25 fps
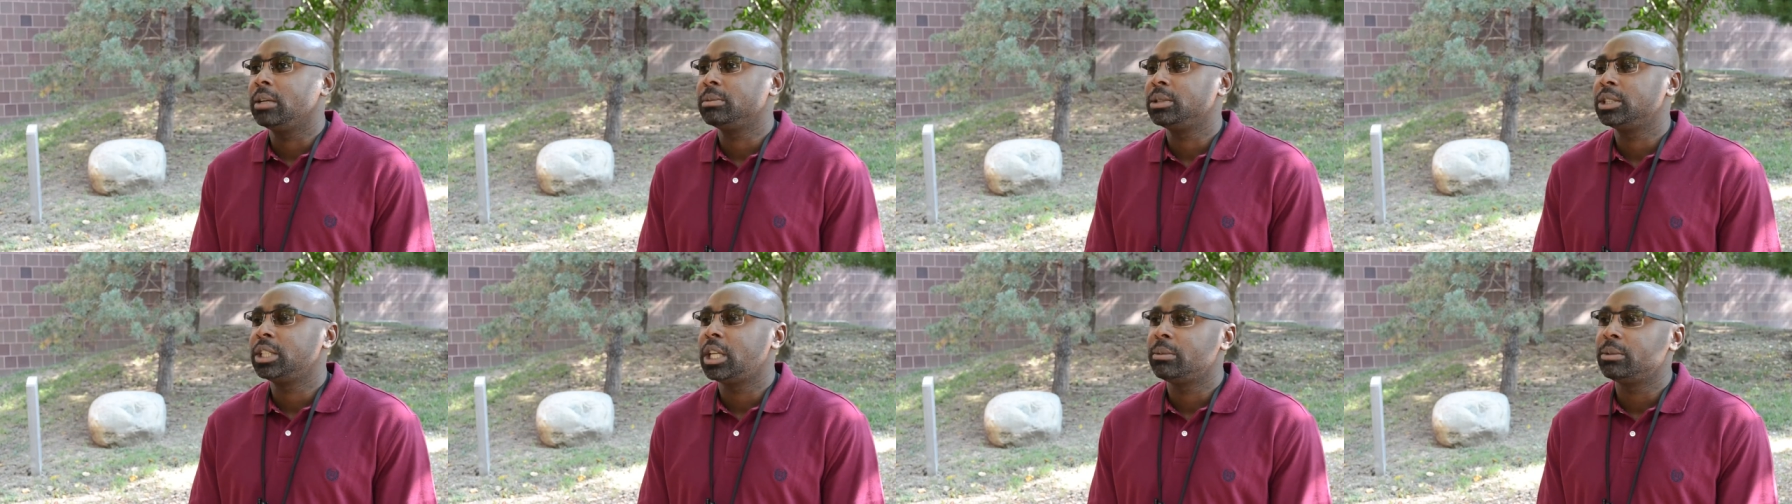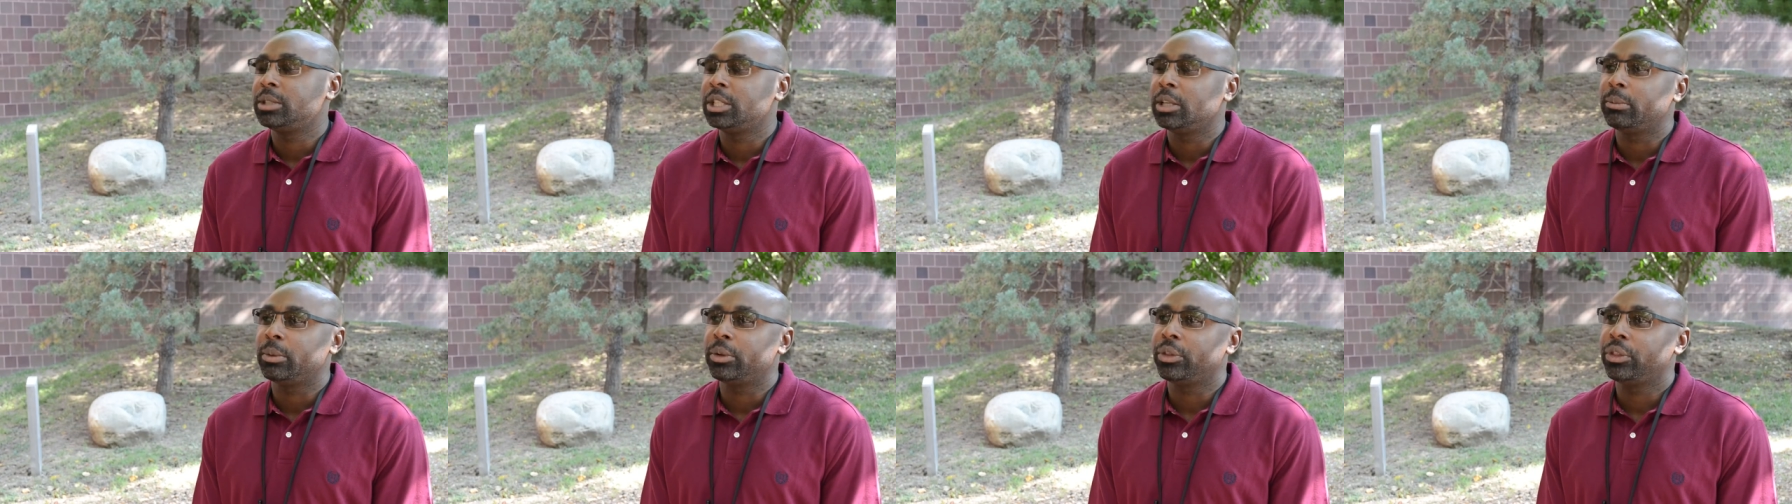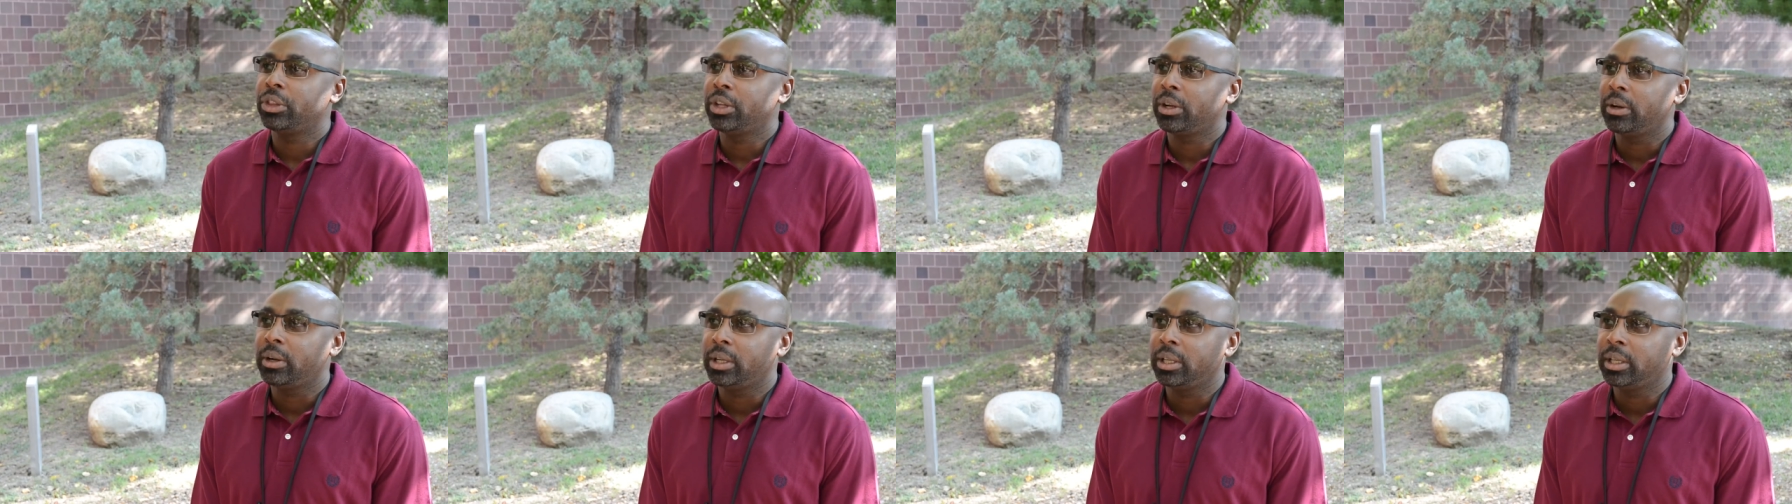September
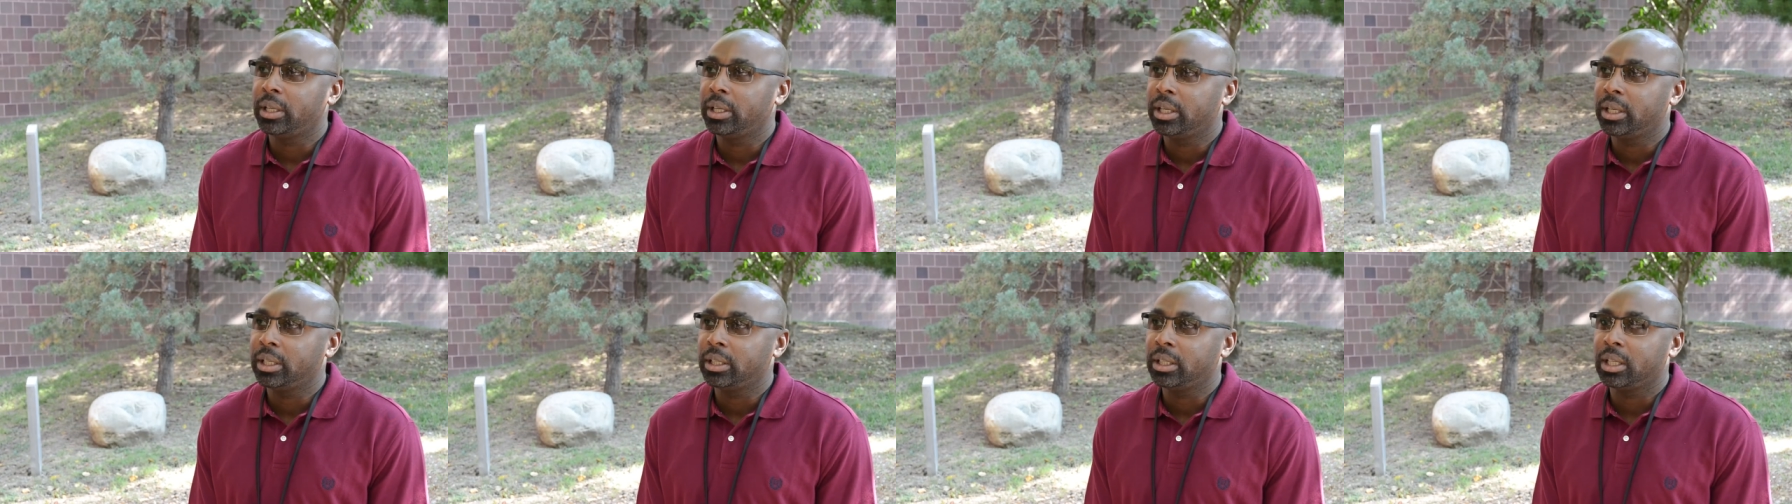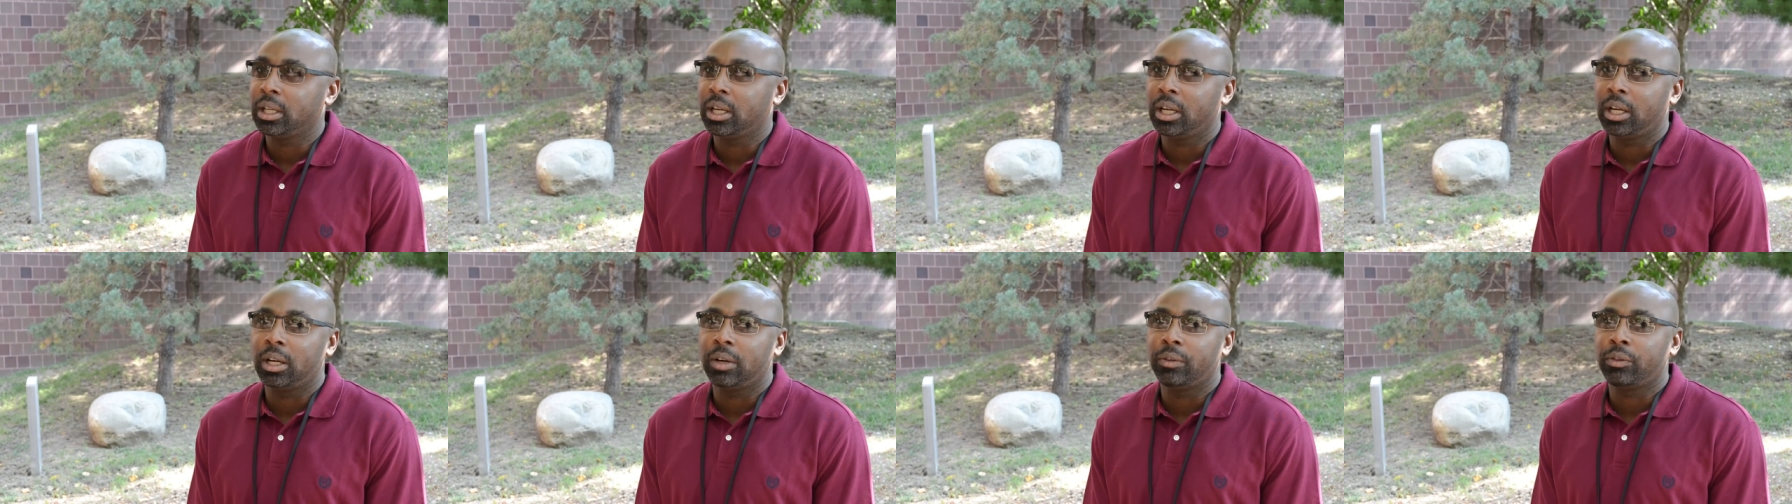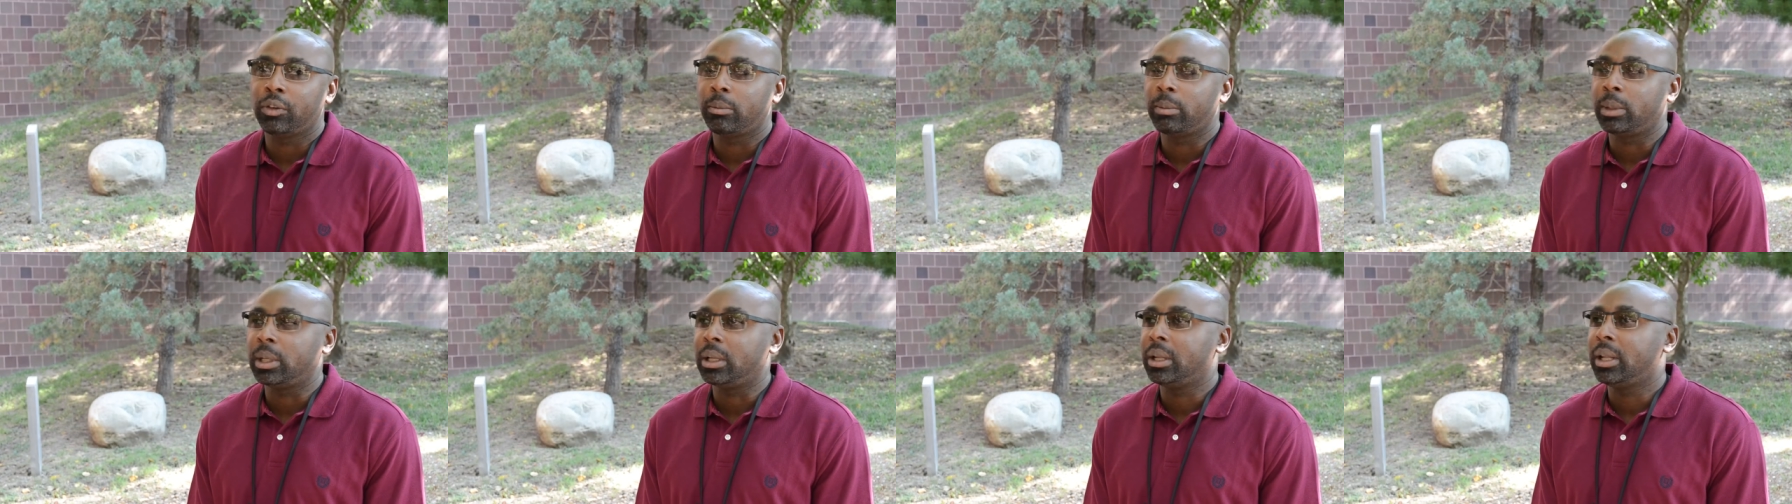30th uh,
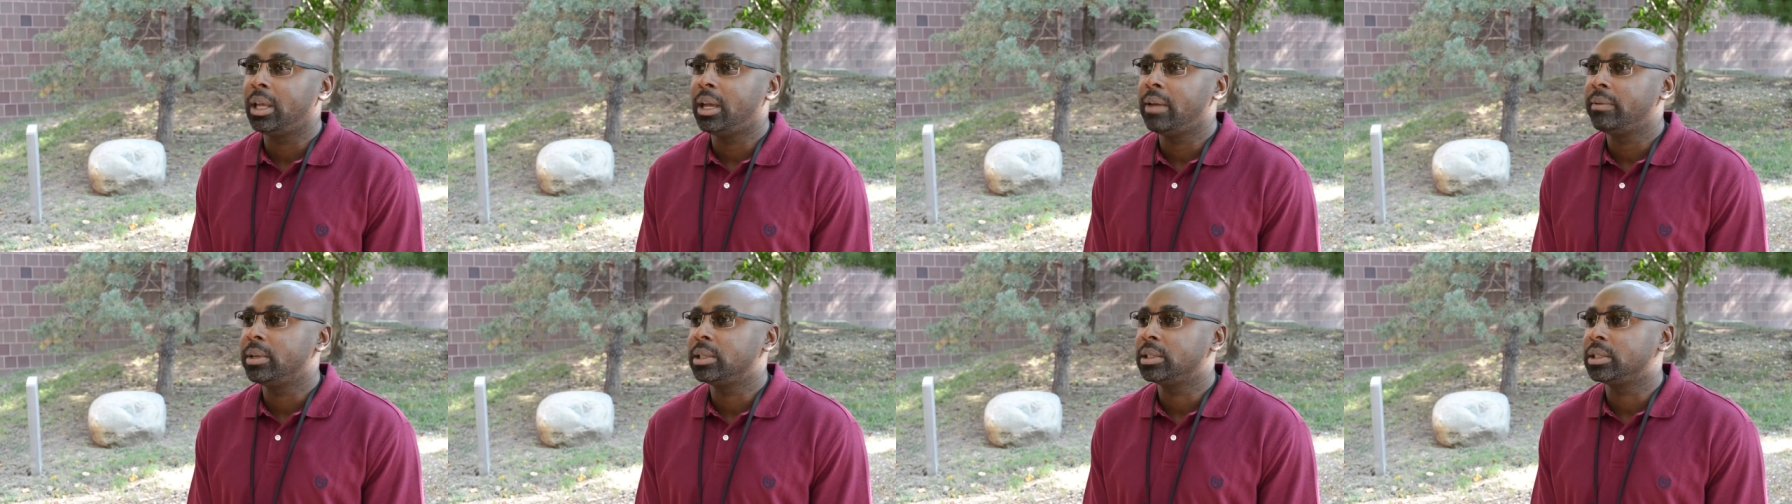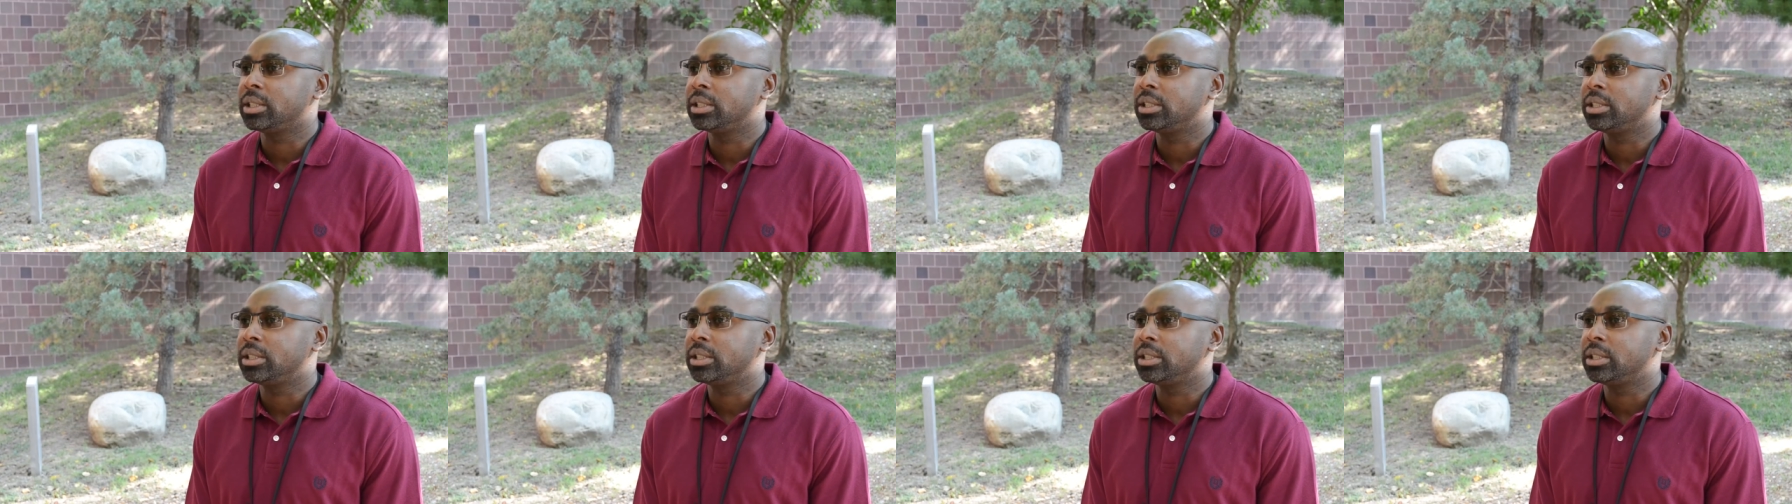from 11 to